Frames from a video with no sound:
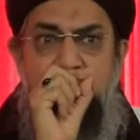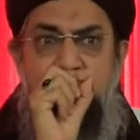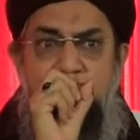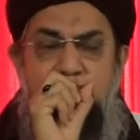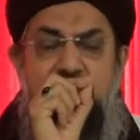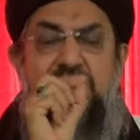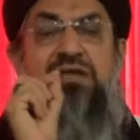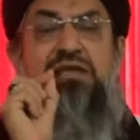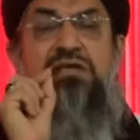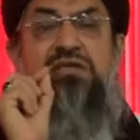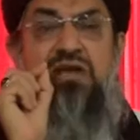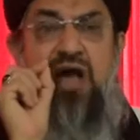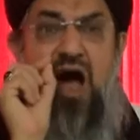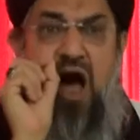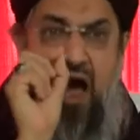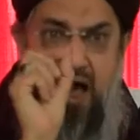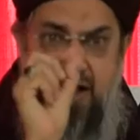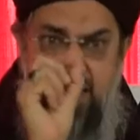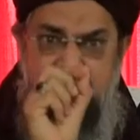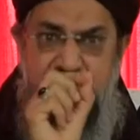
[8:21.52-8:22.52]
in the
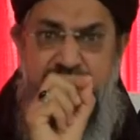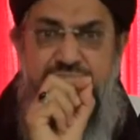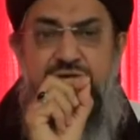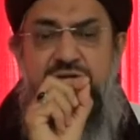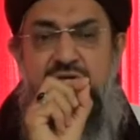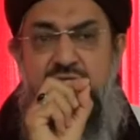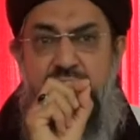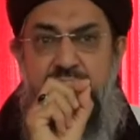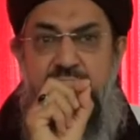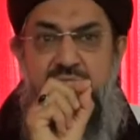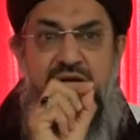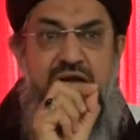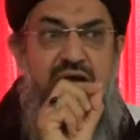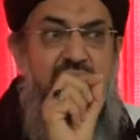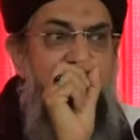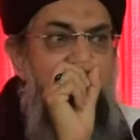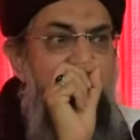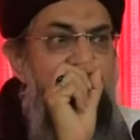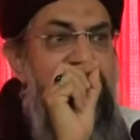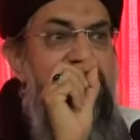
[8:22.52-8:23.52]
skies for that matter,
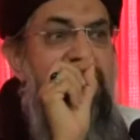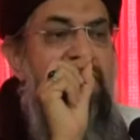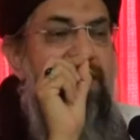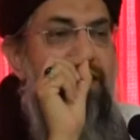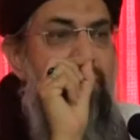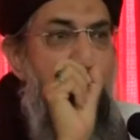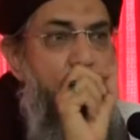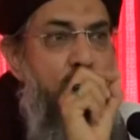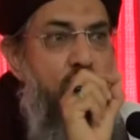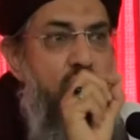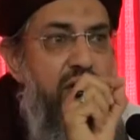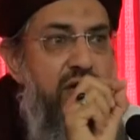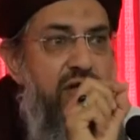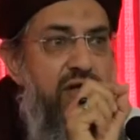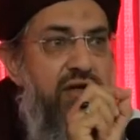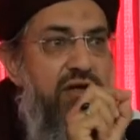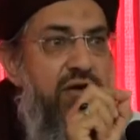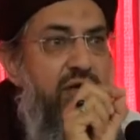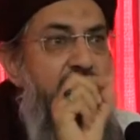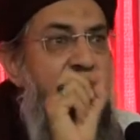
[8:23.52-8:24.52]
is
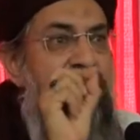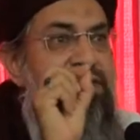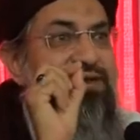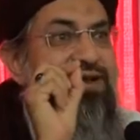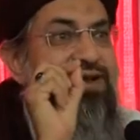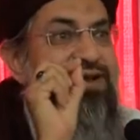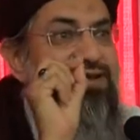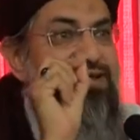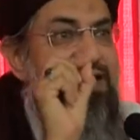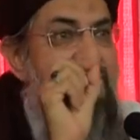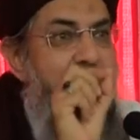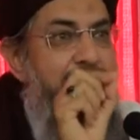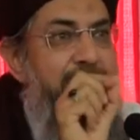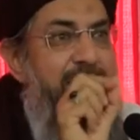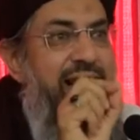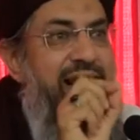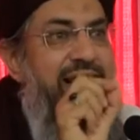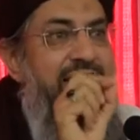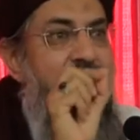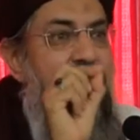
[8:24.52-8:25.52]
recorded on the
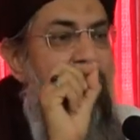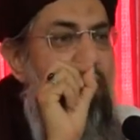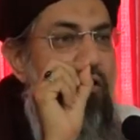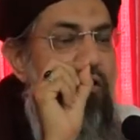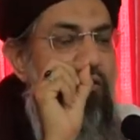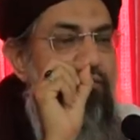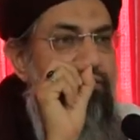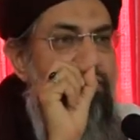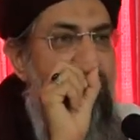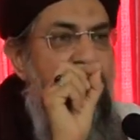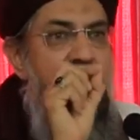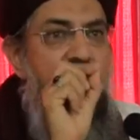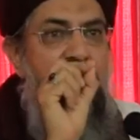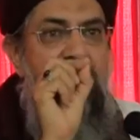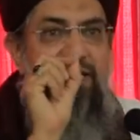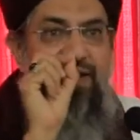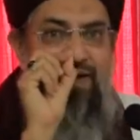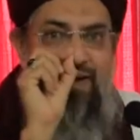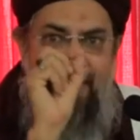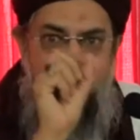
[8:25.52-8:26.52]
tablet of
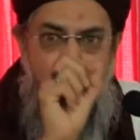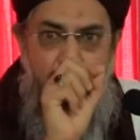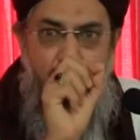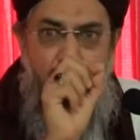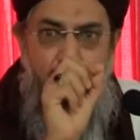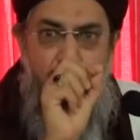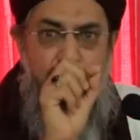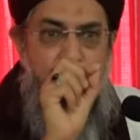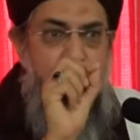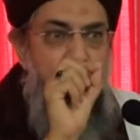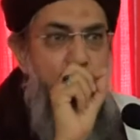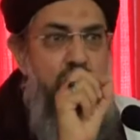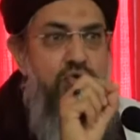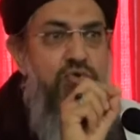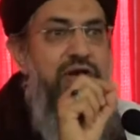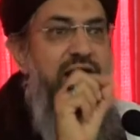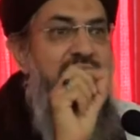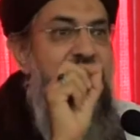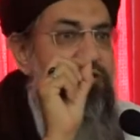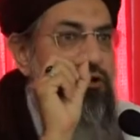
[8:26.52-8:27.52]
records
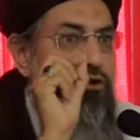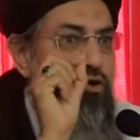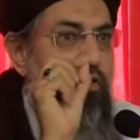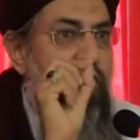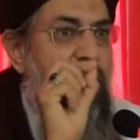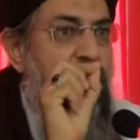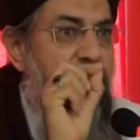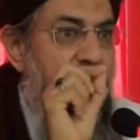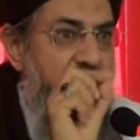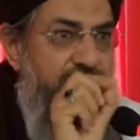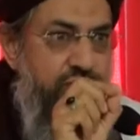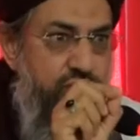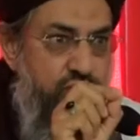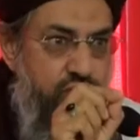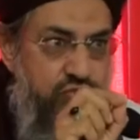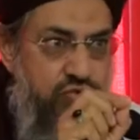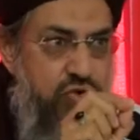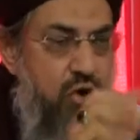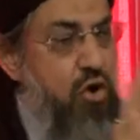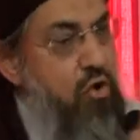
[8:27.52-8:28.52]
known as Lawh
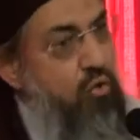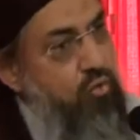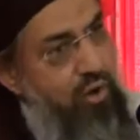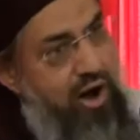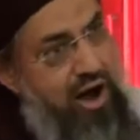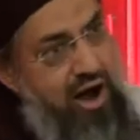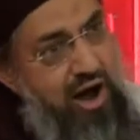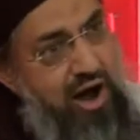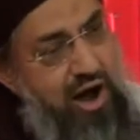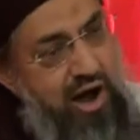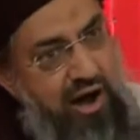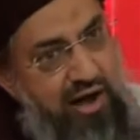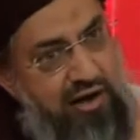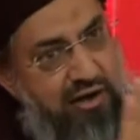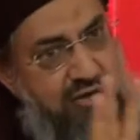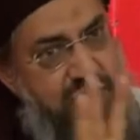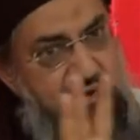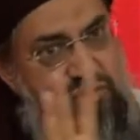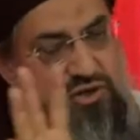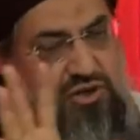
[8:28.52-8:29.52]
Mahfuz. Wahan
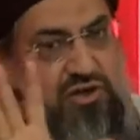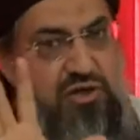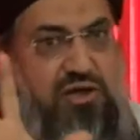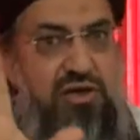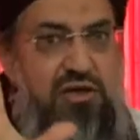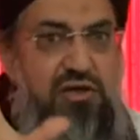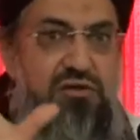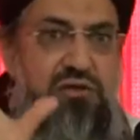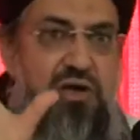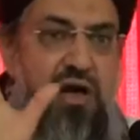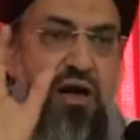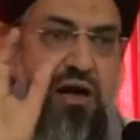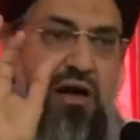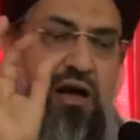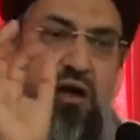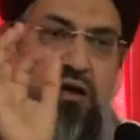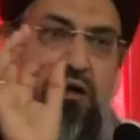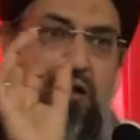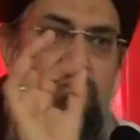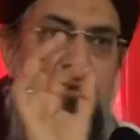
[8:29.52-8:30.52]
har cheez
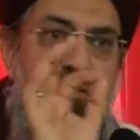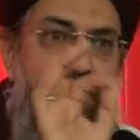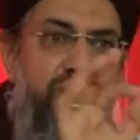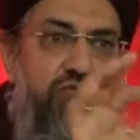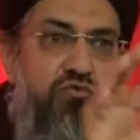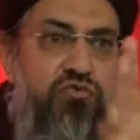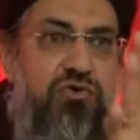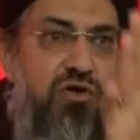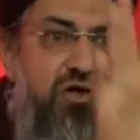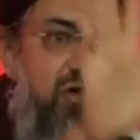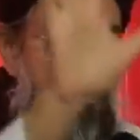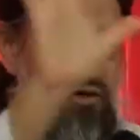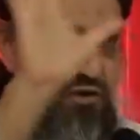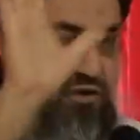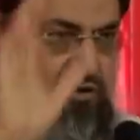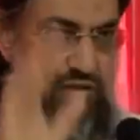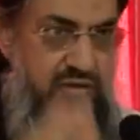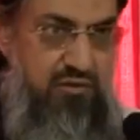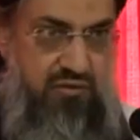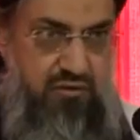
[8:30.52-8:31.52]
Allah ne mahfuz kar
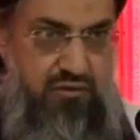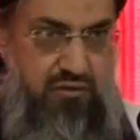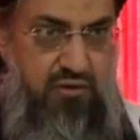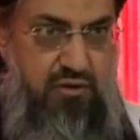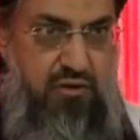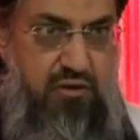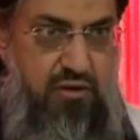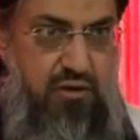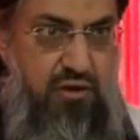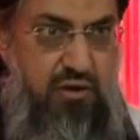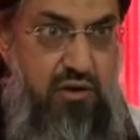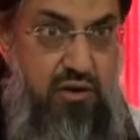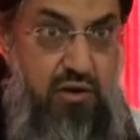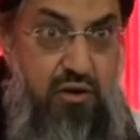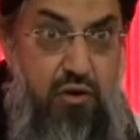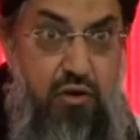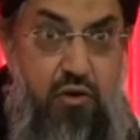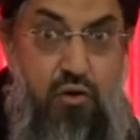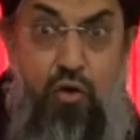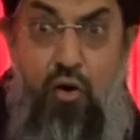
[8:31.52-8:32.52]

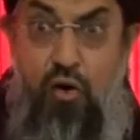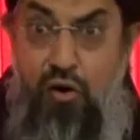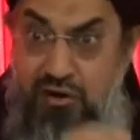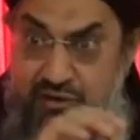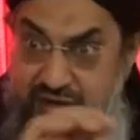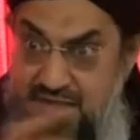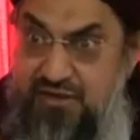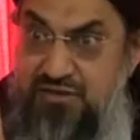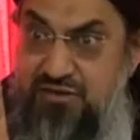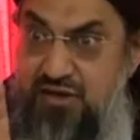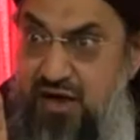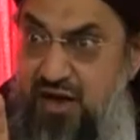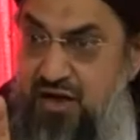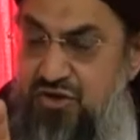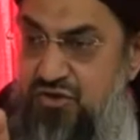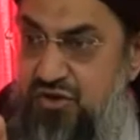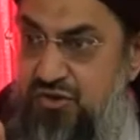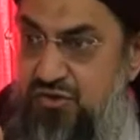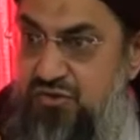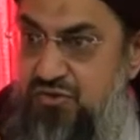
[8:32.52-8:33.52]
di. All
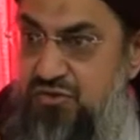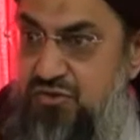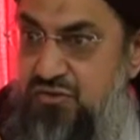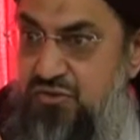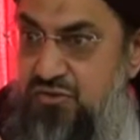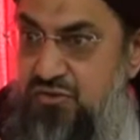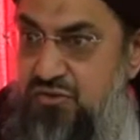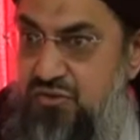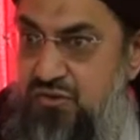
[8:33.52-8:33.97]
destinations,